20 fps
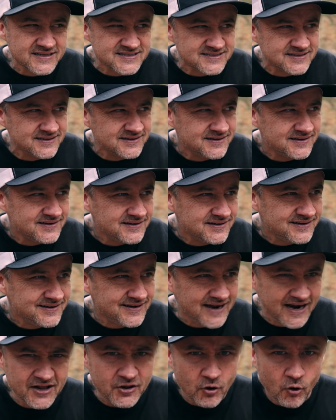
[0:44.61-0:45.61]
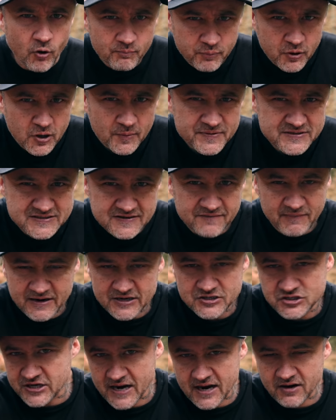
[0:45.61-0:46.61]
That's kind of the whole purpose of
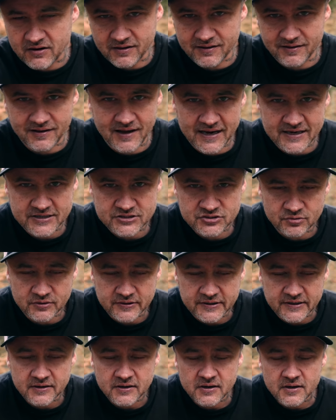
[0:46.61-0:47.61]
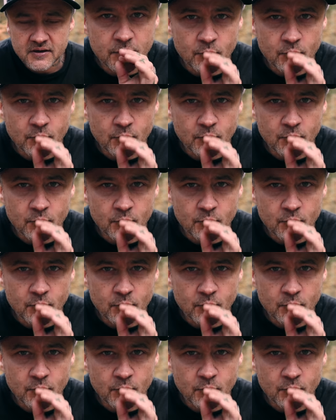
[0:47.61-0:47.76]
my channel, actually.